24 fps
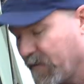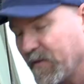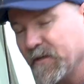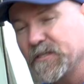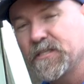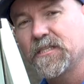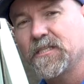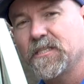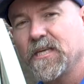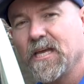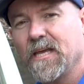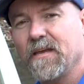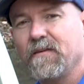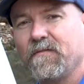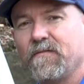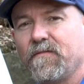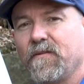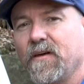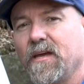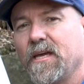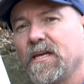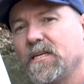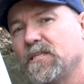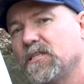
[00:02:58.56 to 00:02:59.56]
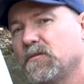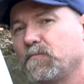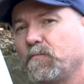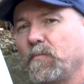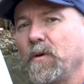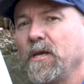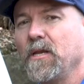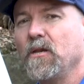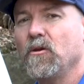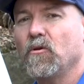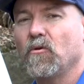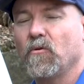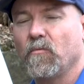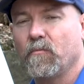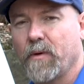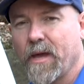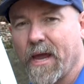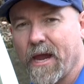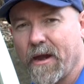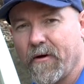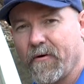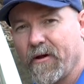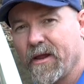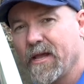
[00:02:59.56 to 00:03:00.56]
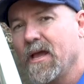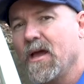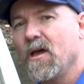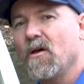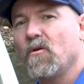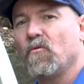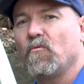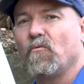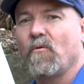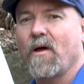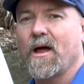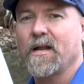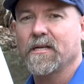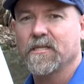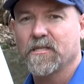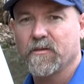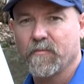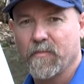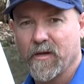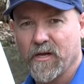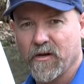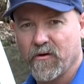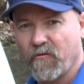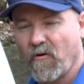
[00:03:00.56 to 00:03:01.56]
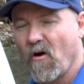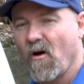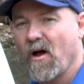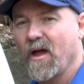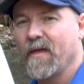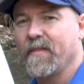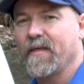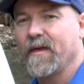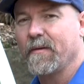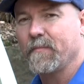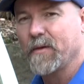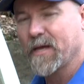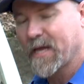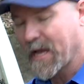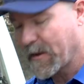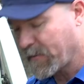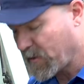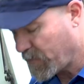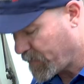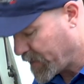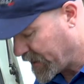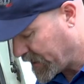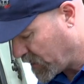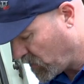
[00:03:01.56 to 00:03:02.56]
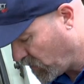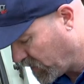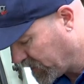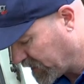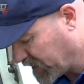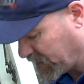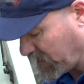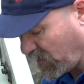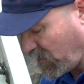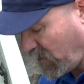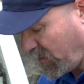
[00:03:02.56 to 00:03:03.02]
the CV spindle bearing runs a bit dry and they become a bit noisy. So